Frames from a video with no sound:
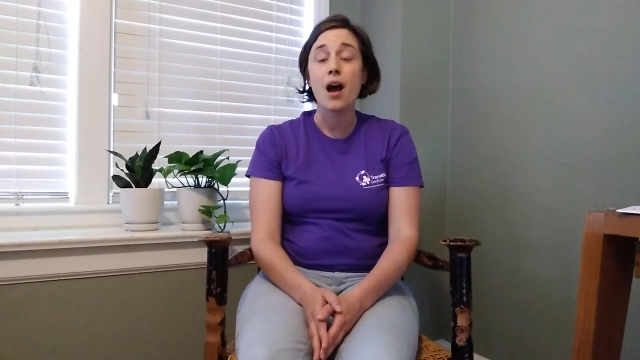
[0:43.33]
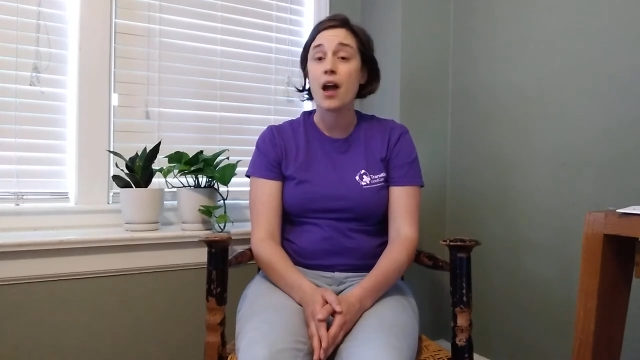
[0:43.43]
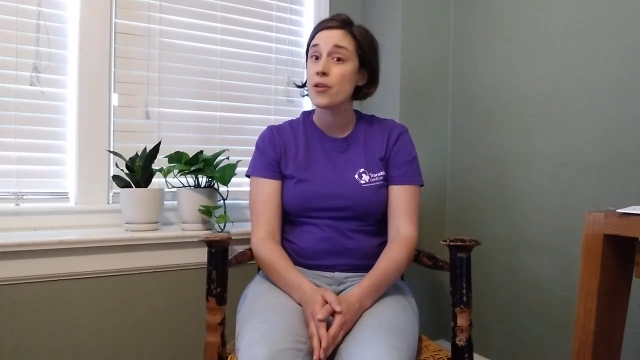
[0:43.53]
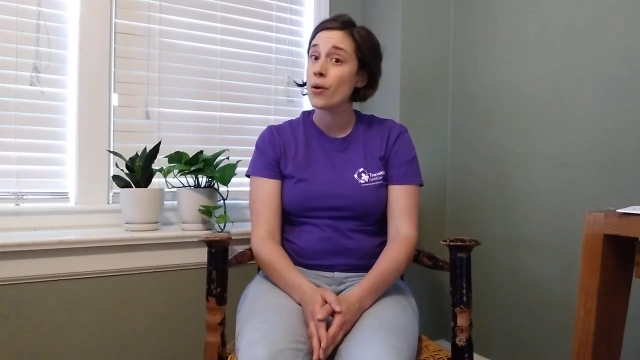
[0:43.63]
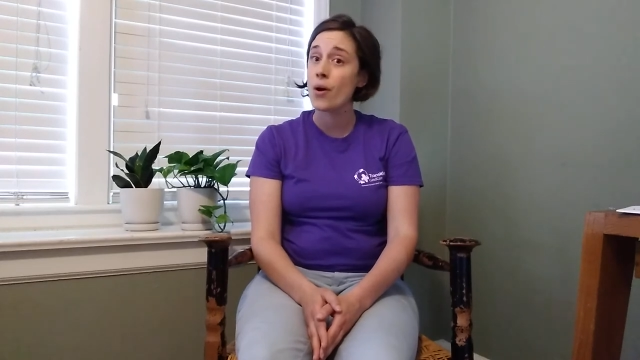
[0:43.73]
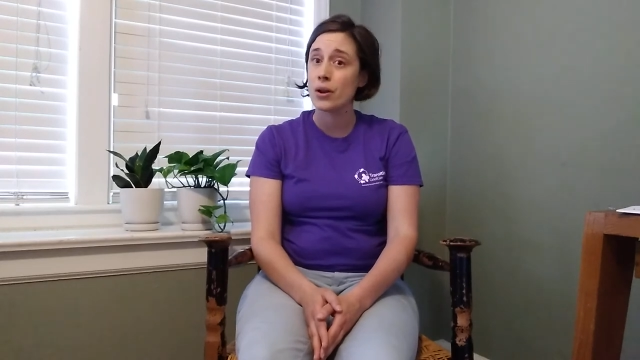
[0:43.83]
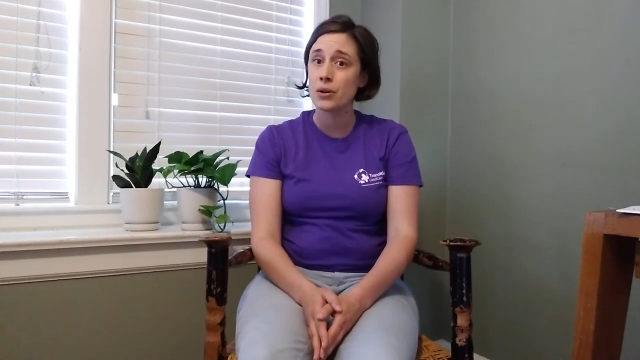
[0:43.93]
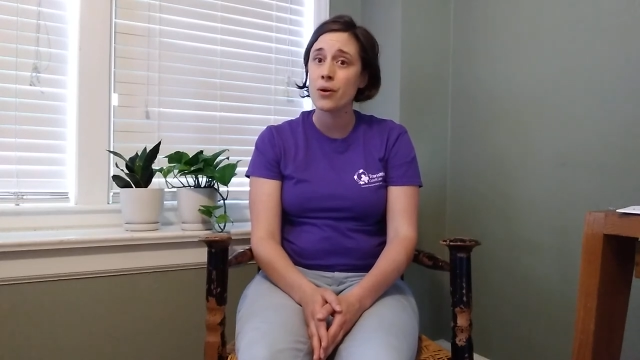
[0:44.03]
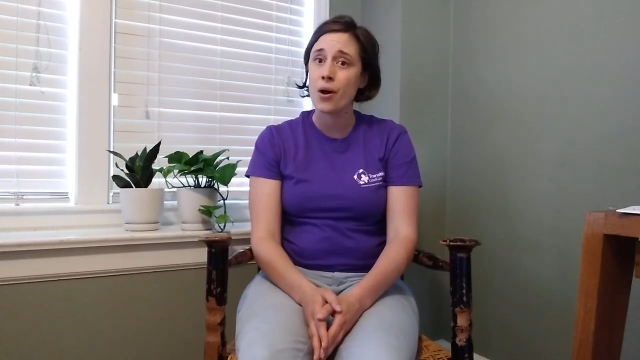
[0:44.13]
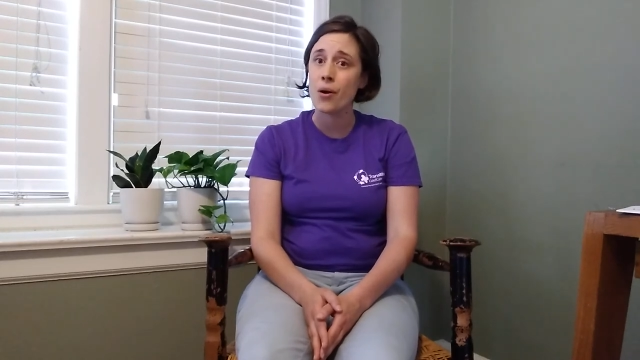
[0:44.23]
either on
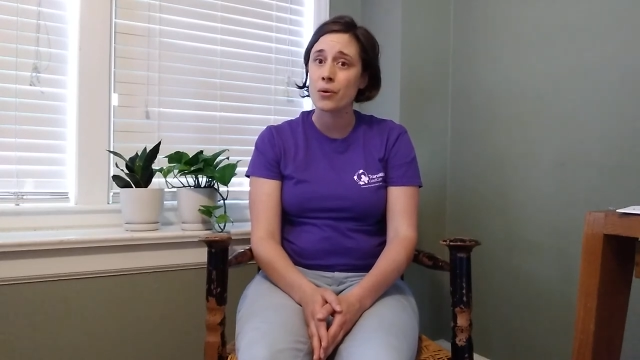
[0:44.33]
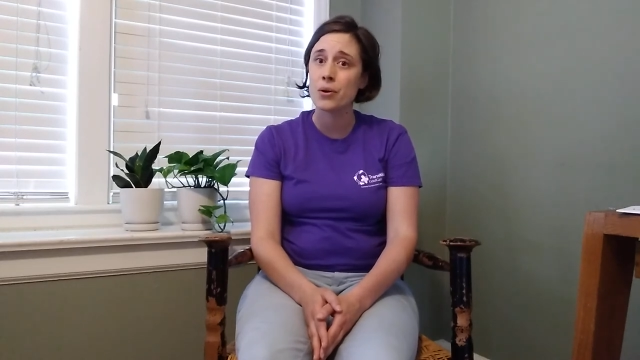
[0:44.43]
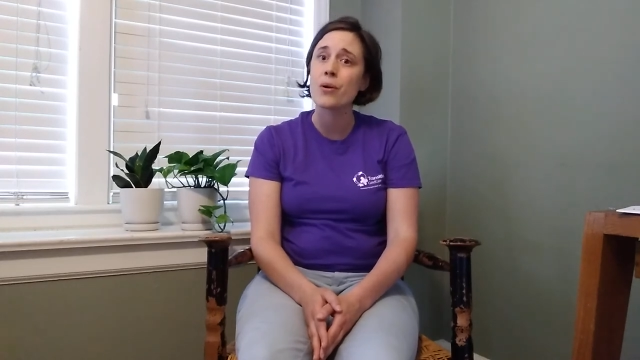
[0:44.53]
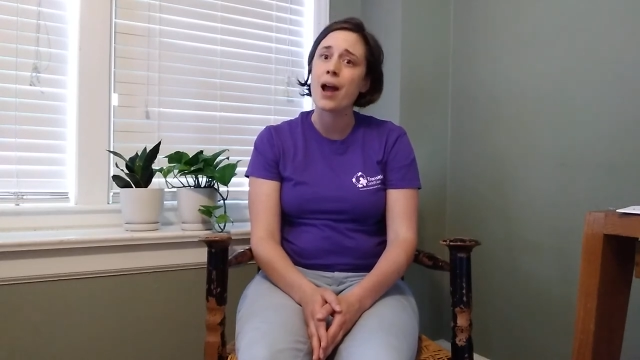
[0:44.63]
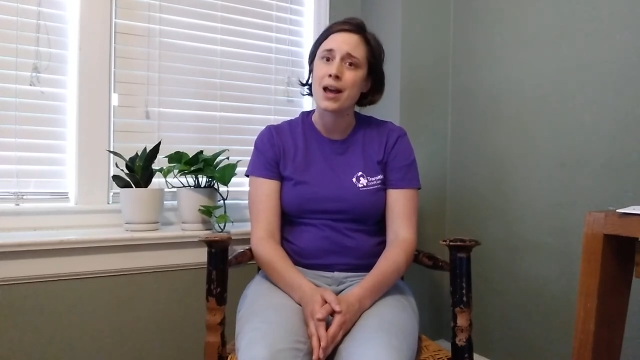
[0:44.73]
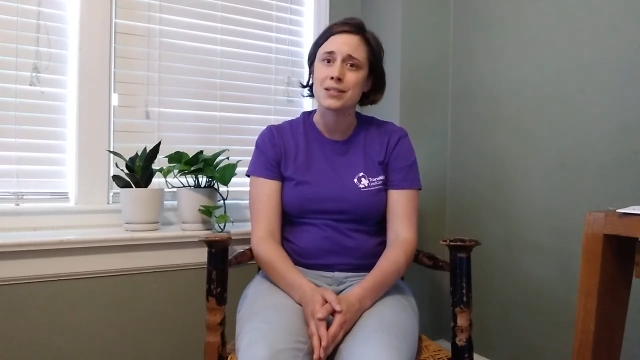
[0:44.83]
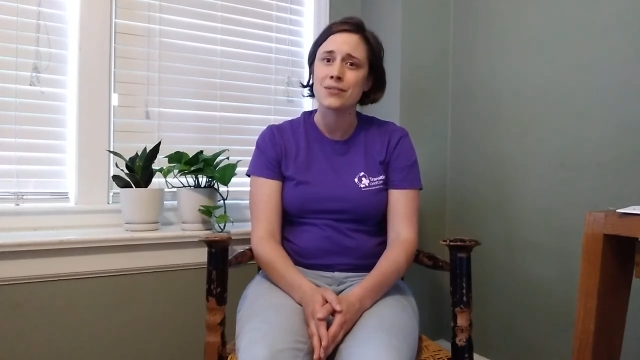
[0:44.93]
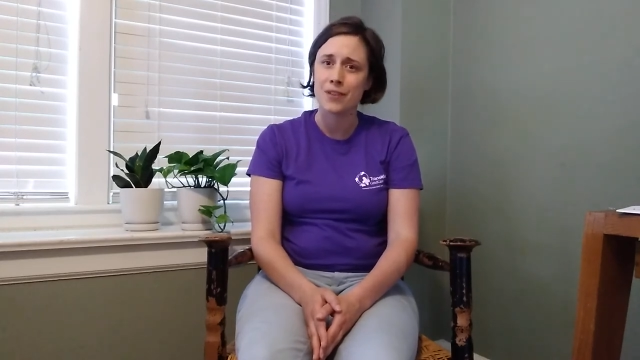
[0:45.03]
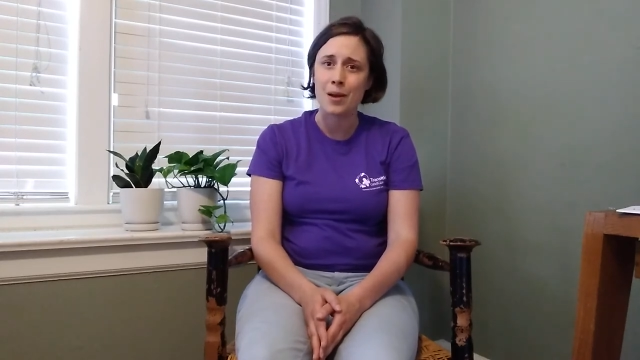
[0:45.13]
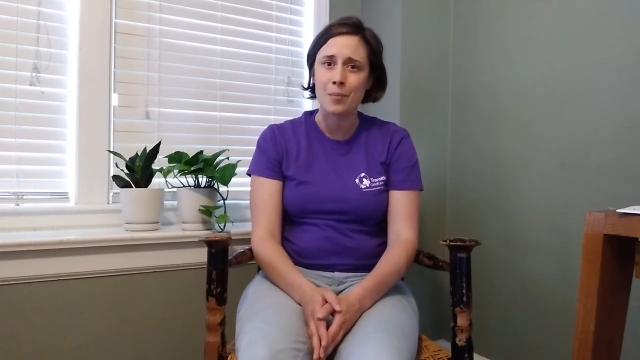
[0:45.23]
your own or as
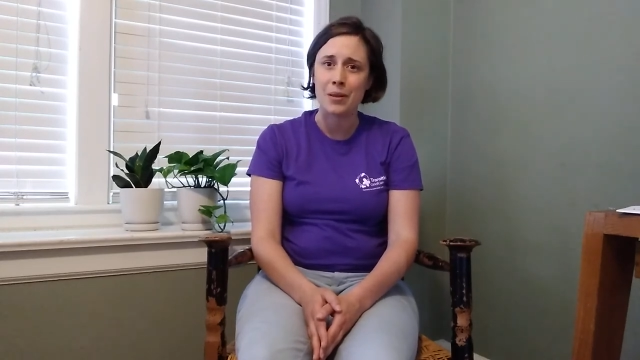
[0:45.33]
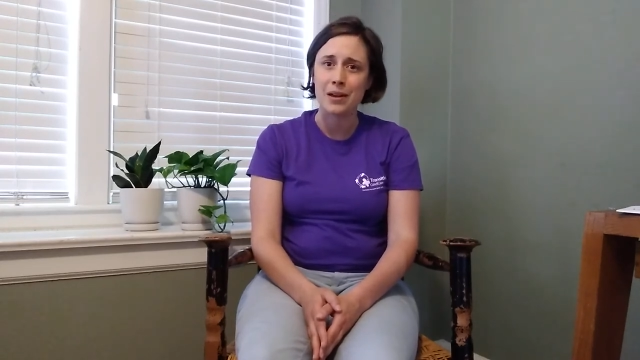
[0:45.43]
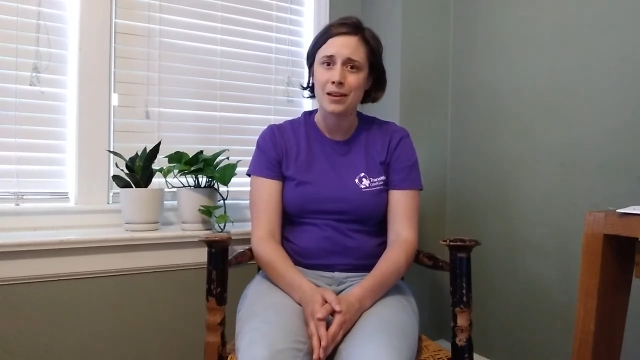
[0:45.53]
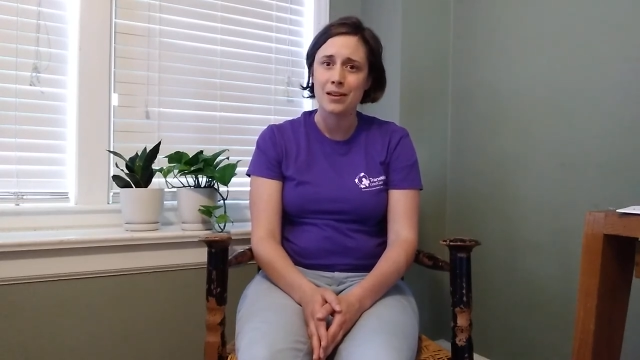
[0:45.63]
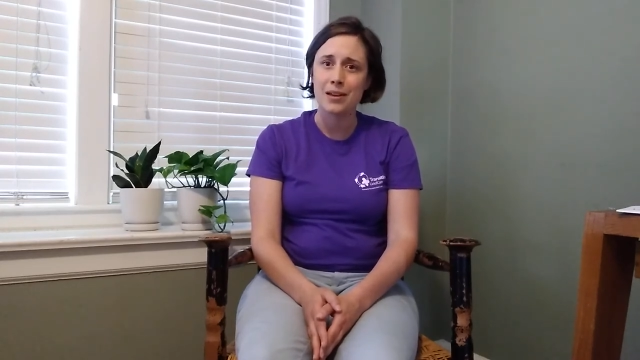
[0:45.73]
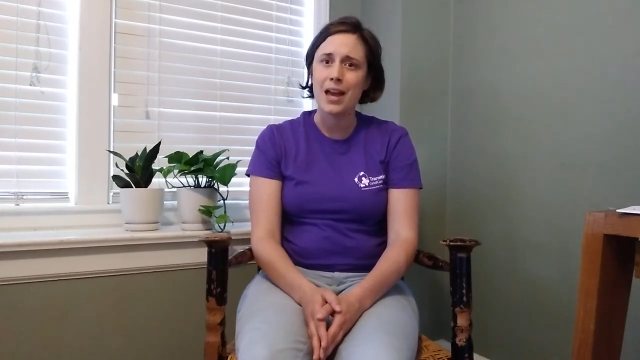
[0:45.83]
a family,